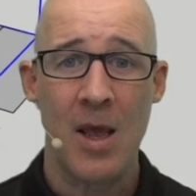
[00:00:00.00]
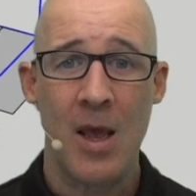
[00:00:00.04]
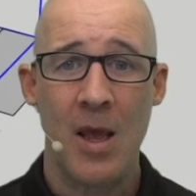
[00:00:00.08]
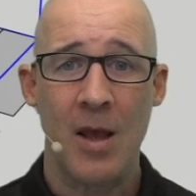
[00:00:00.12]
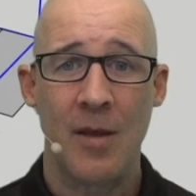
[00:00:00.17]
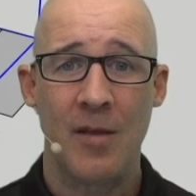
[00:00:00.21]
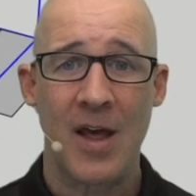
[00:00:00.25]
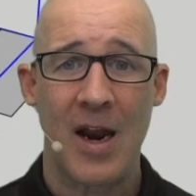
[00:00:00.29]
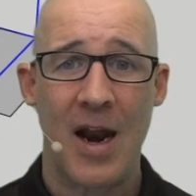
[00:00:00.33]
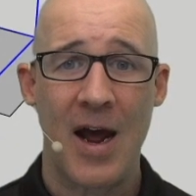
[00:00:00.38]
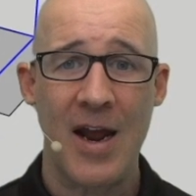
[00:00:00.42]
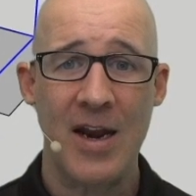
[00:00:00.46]

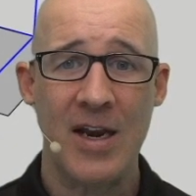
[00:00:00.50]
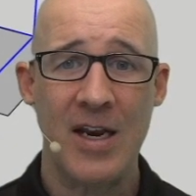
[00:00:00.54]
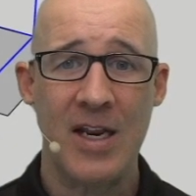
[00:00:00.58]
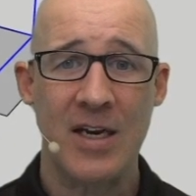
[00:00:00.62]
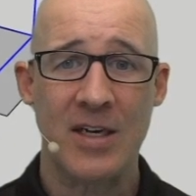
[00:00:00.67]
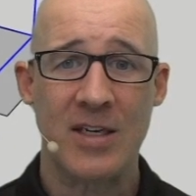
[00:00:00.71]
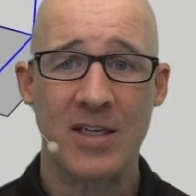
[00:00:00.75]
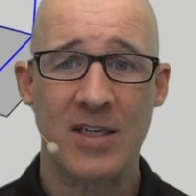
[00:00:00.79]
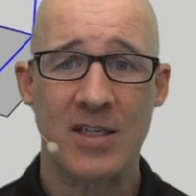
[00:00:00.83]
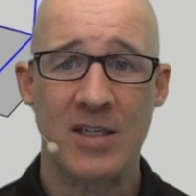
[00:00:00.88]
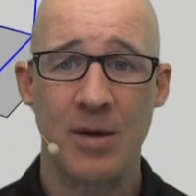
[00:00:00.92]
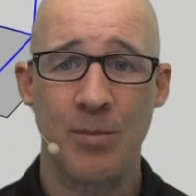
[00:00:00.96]
that I need
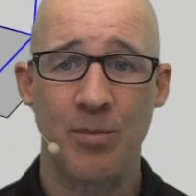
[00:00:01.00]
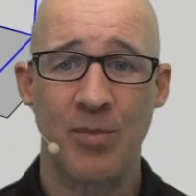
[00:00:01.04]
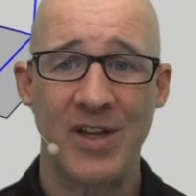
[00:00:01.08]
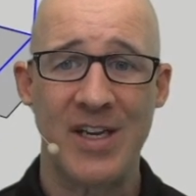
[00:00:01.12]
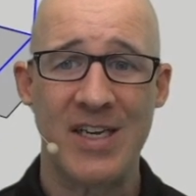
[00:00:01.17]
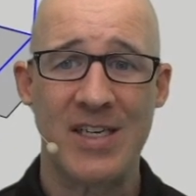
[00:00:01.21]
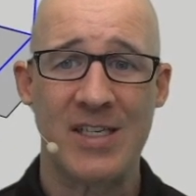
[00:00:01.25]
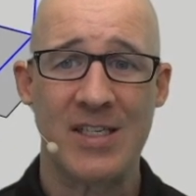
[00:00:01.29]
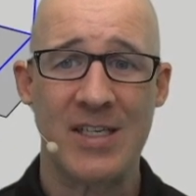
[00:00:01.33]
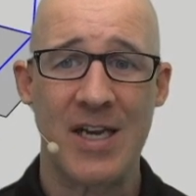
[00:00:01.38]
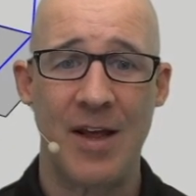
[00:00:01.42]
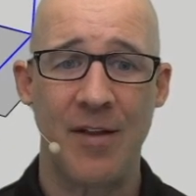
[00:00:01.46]
to simply
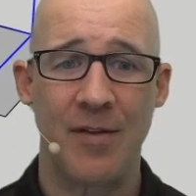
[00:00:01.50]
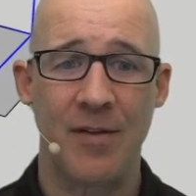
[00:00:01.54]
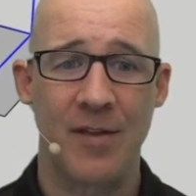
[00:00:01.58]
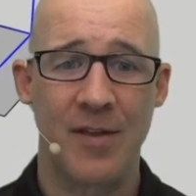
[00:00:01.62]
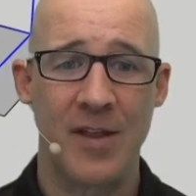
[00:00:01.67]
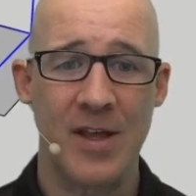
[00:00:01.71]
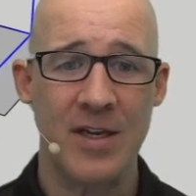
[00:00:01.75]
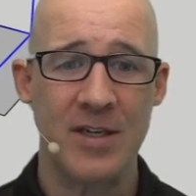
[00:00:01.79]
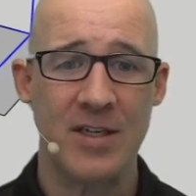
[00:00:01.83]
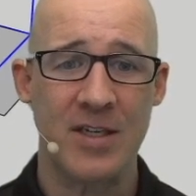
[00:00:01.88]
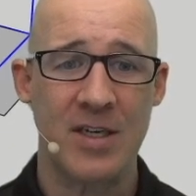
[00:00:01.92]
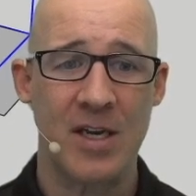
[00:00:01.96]
set
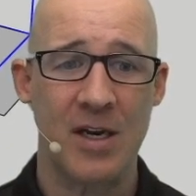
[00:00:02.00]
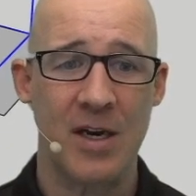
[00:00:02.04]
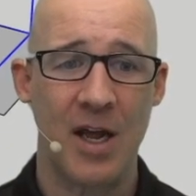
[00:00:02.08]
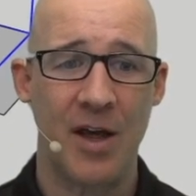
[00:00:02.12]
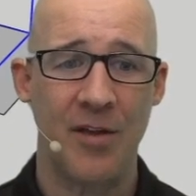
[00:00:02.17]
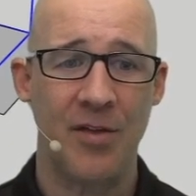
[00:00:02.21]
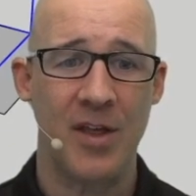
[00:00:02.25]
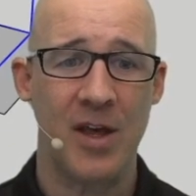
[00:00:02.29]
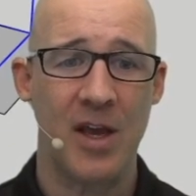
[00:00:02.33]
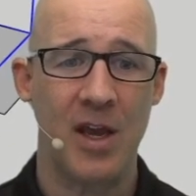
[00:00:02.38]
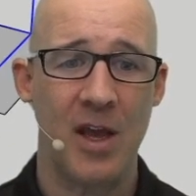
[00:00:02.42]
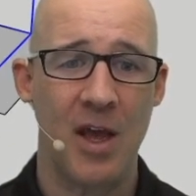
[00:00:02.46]
this to
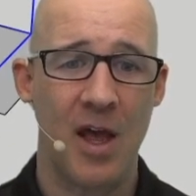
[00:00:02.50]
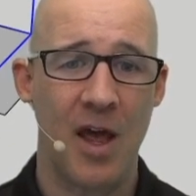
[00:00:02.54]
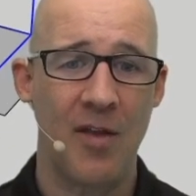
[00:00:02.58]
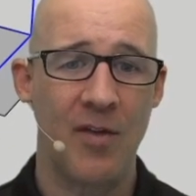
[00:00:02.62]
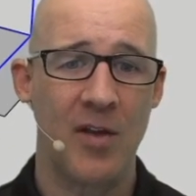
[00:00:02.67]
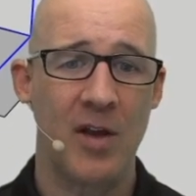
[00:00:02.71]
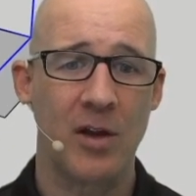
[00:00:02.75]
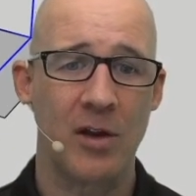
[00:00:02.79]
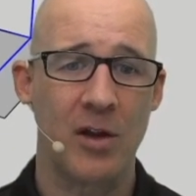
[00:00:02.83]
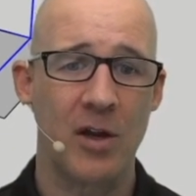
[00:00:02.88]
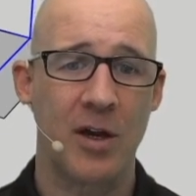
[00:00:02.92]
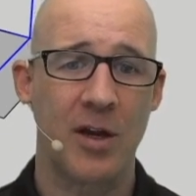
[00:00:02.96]
nothing, and
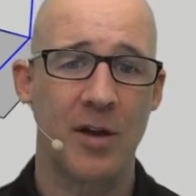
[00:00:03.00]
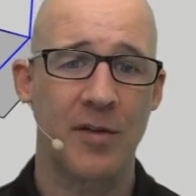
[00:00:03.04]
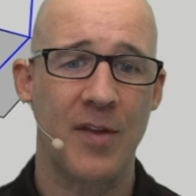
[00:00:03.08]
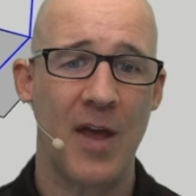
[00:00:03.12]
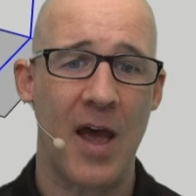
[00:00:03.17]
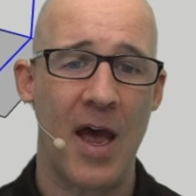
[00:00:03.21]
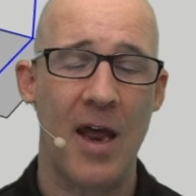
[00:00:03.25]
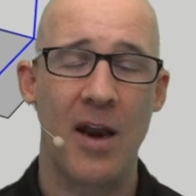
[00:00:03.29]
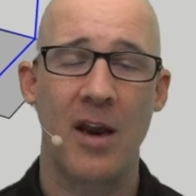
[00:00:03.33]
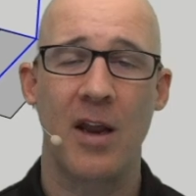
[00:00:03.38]
then look at that.